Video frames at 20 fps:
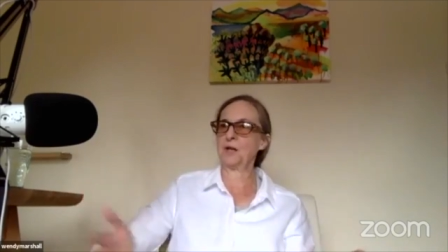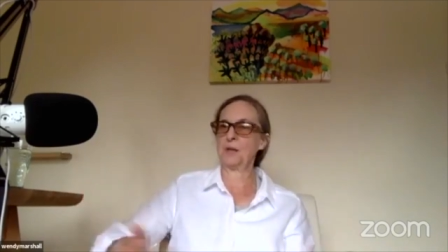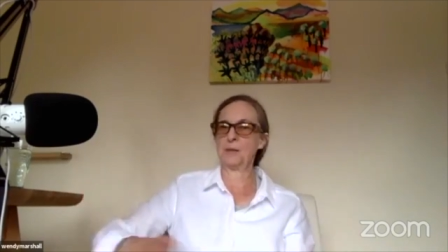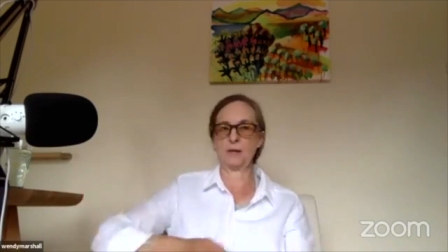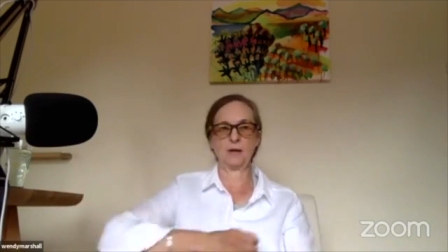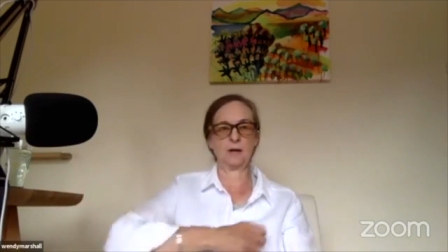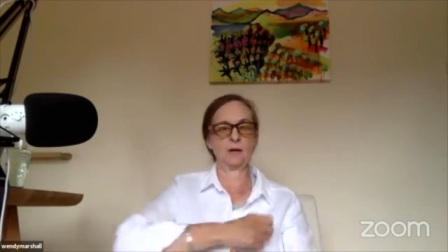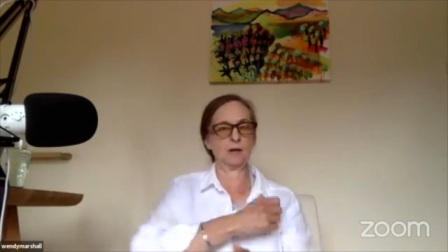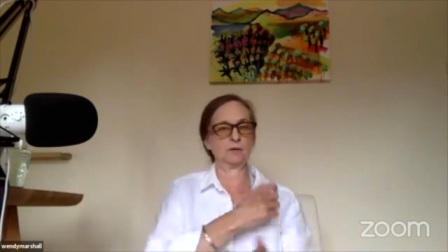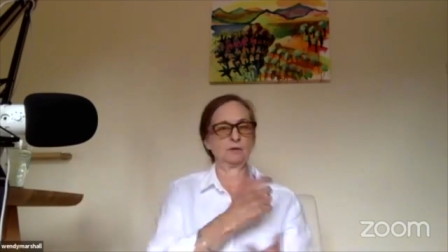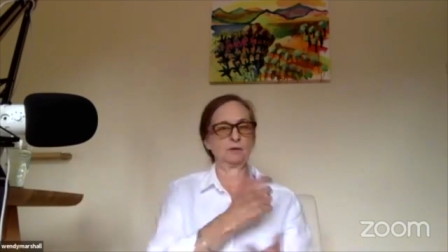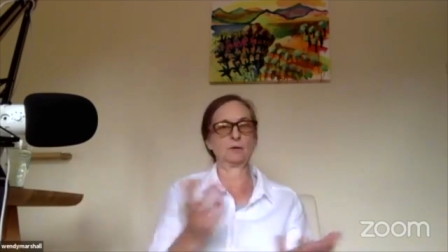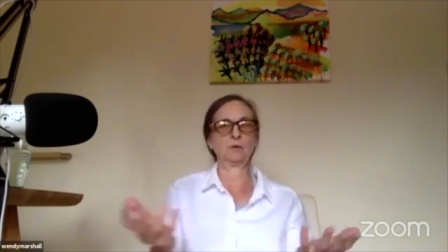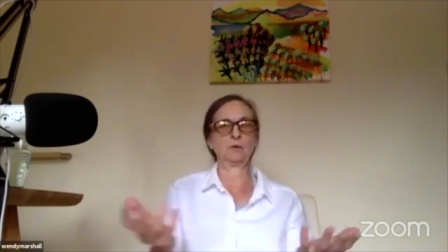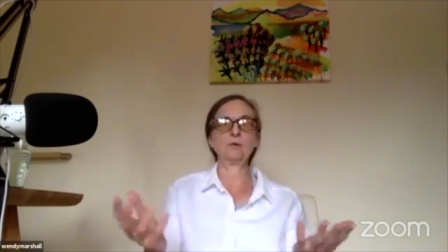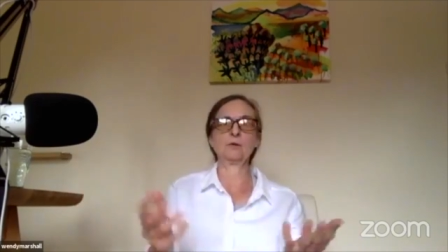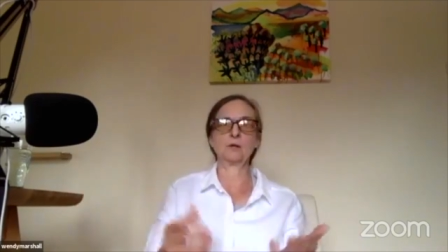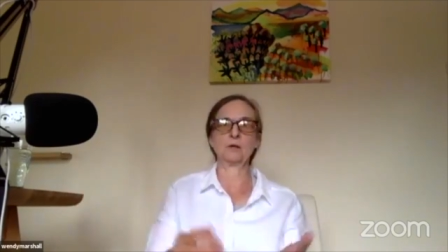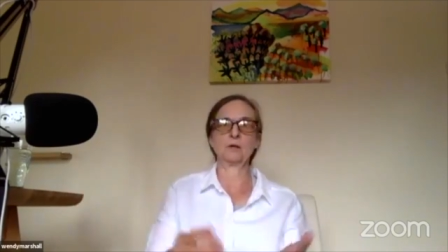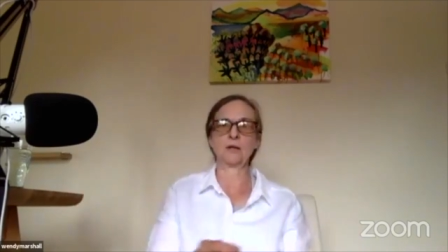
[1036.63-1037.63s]
And then I thought,
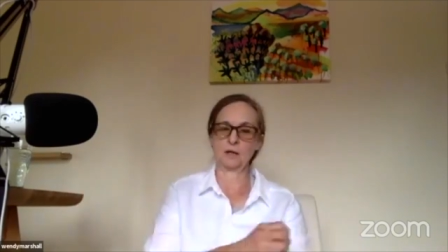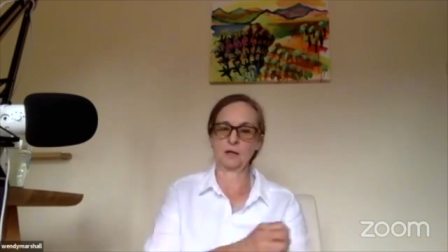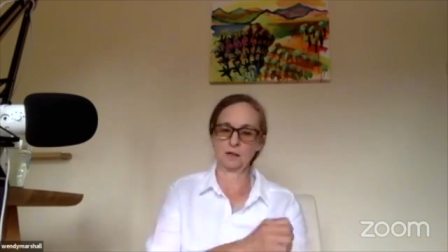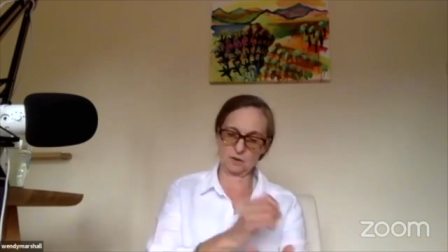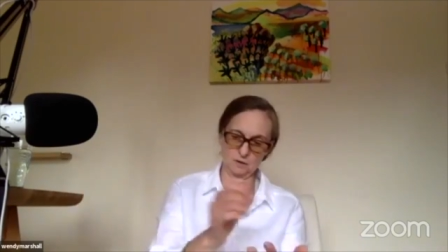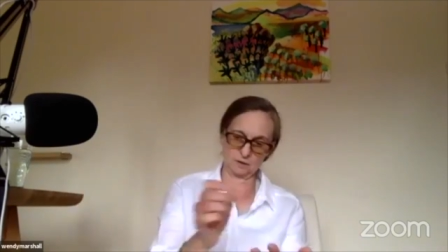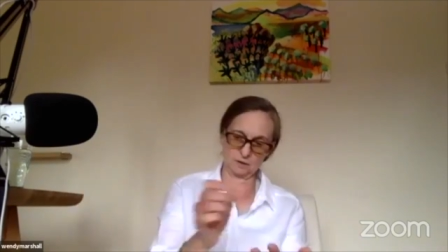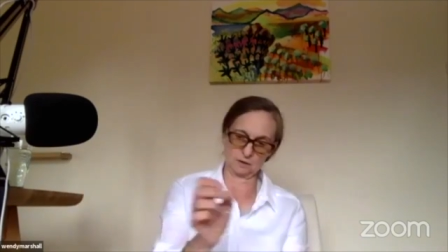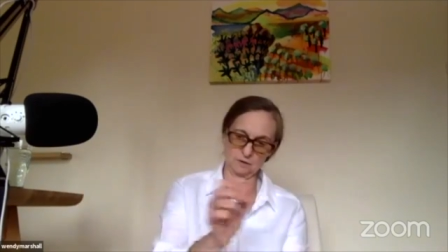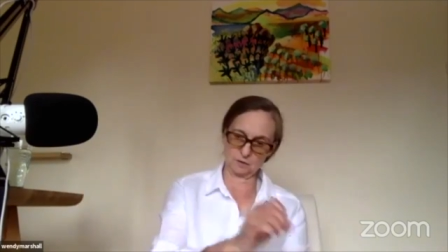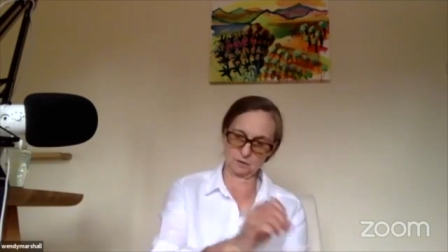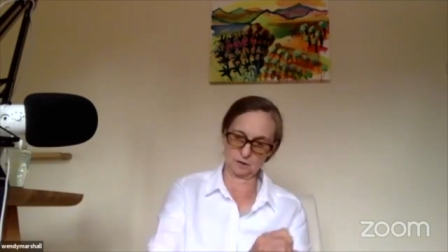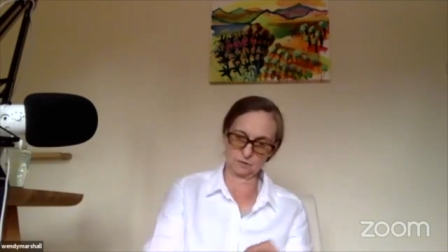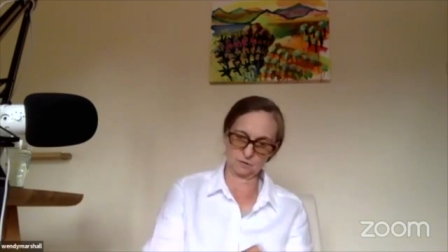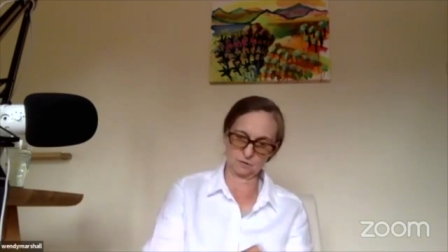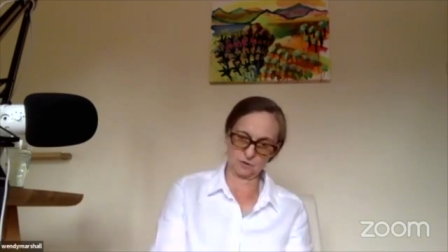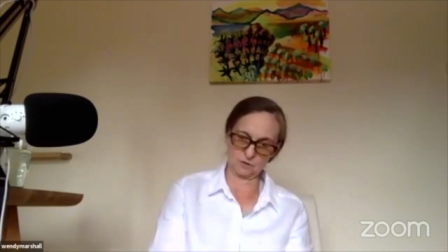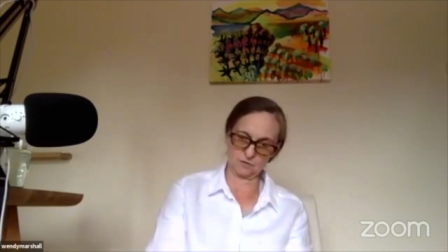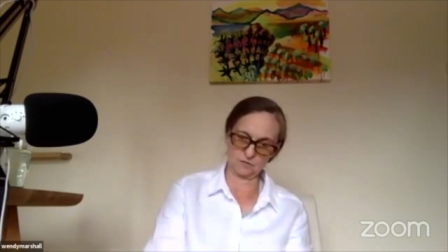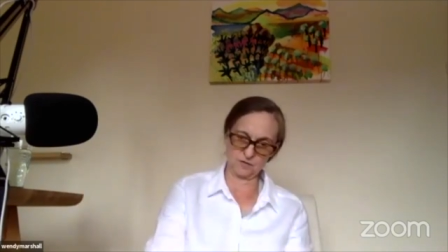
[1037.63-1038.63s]
oh, okay, you know, I'll
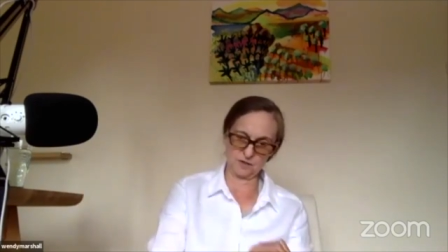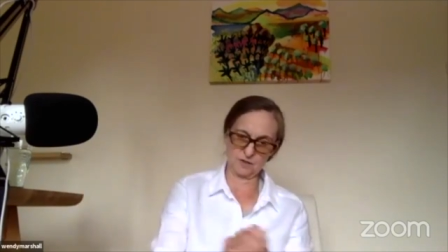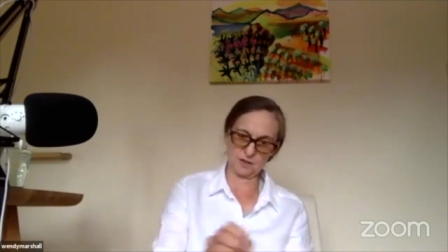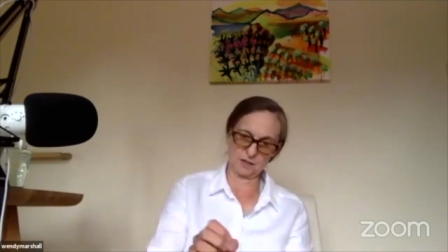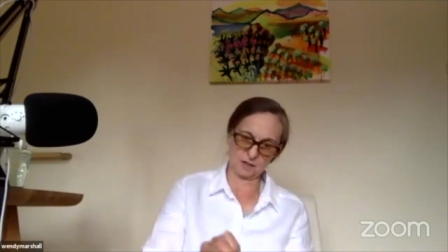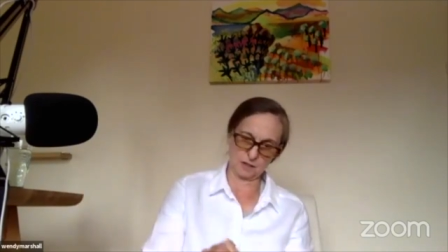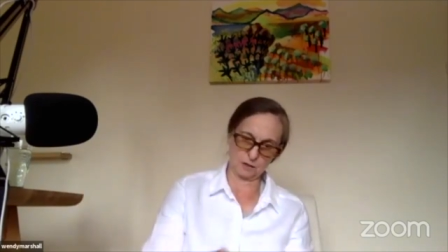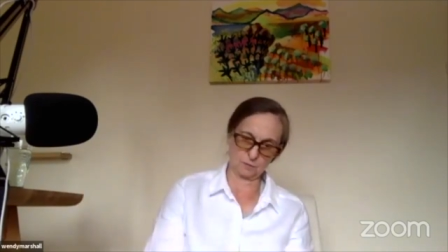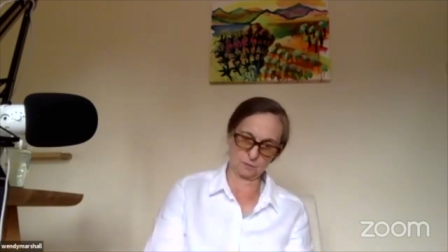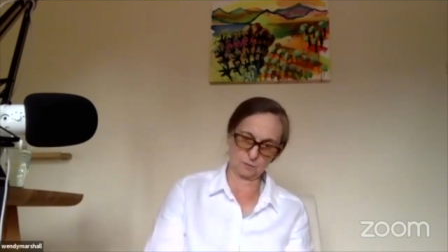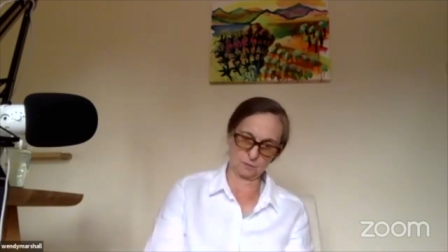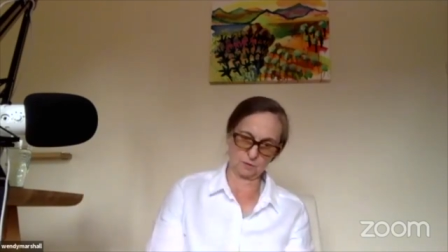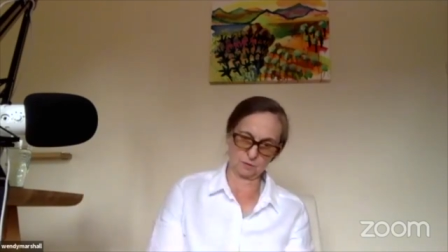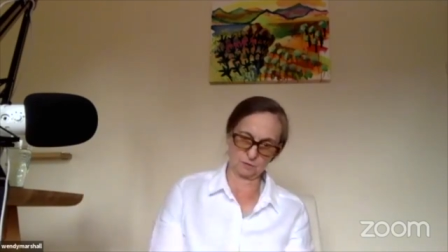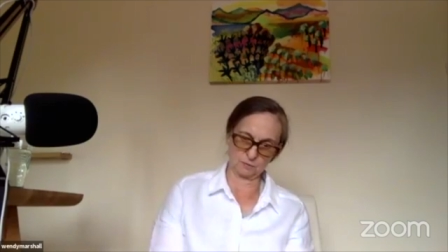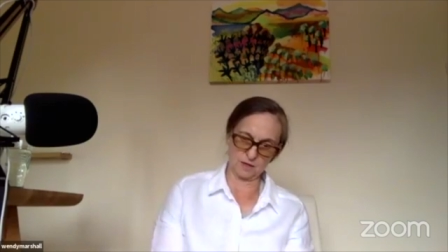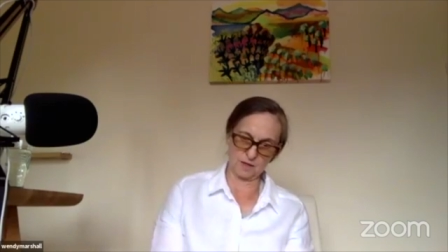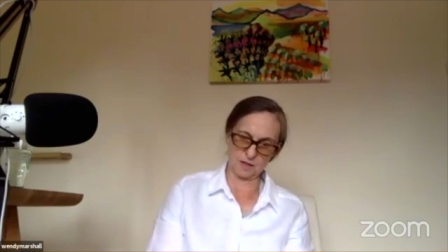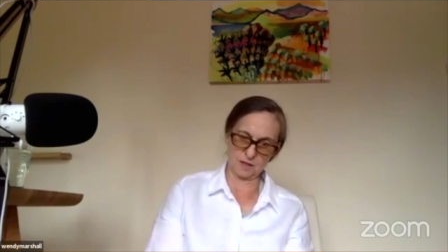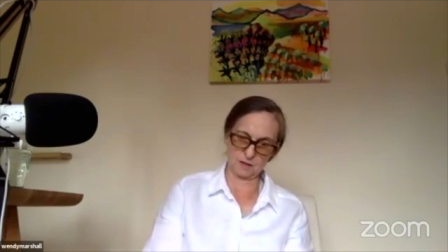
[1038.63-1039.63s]
sort of, this is how I'll
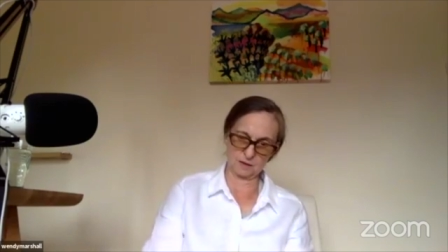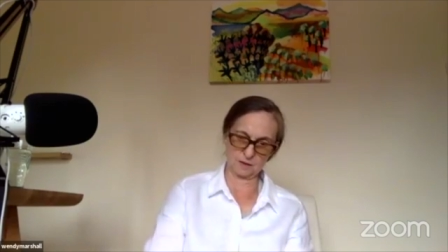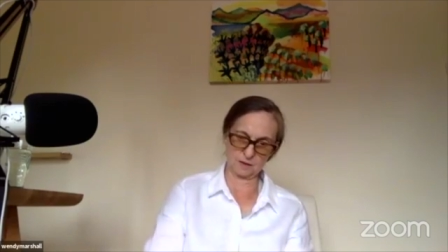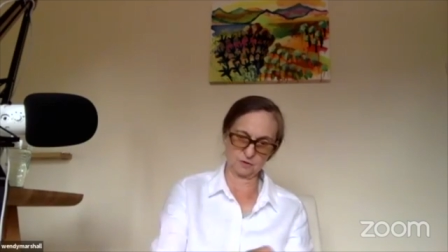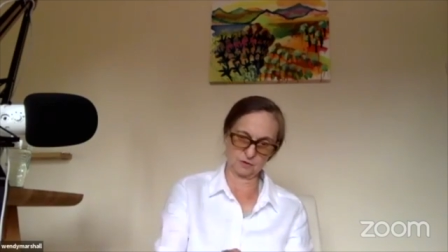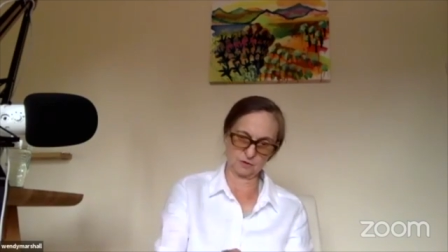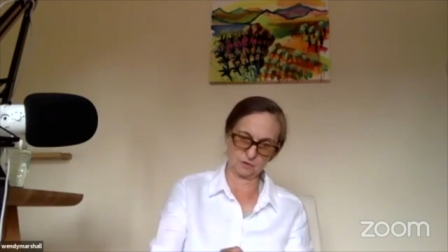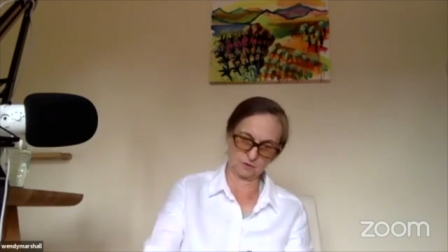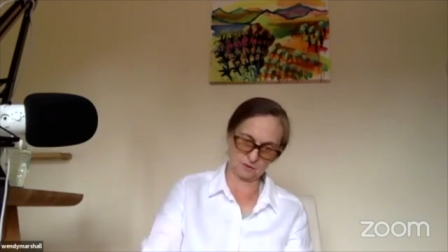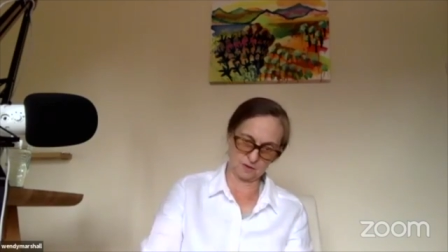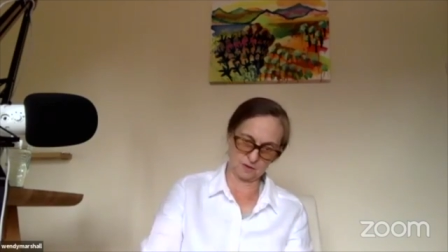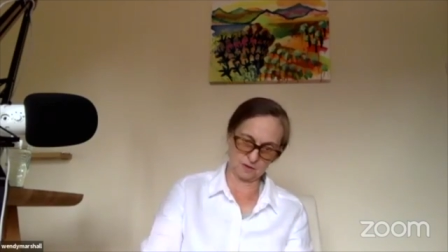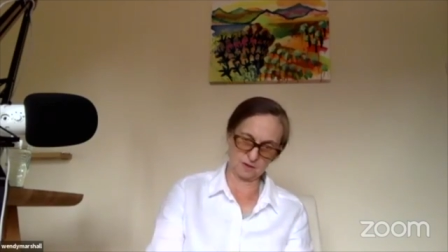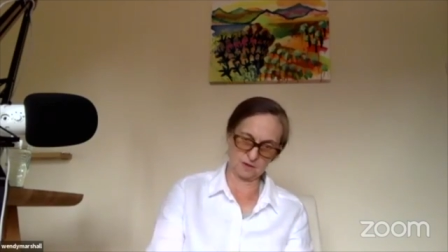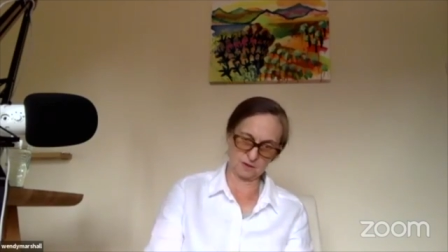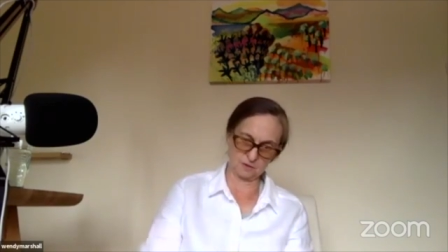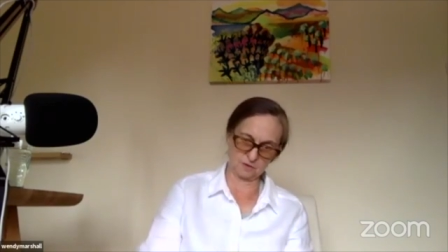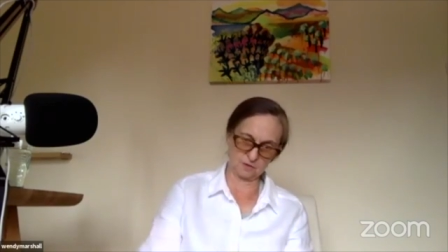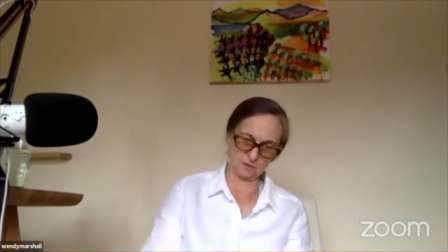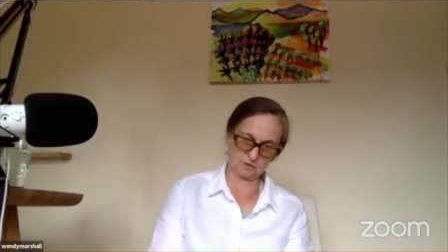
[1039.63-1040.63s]
react, and I'll do this
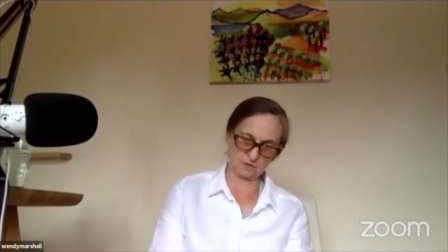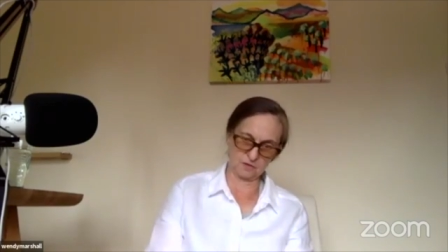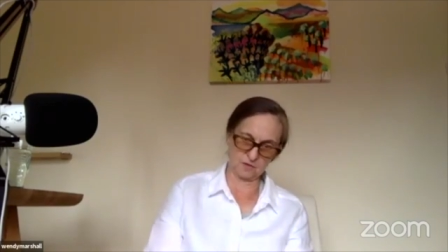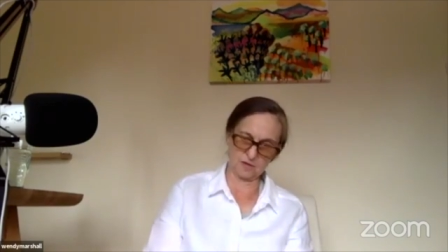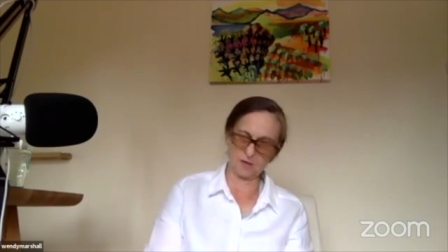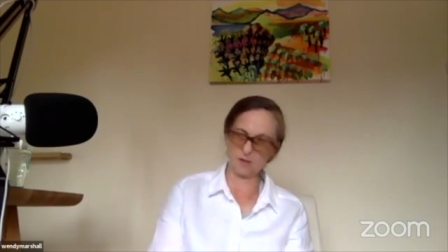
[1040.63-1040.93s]
and I'll do that.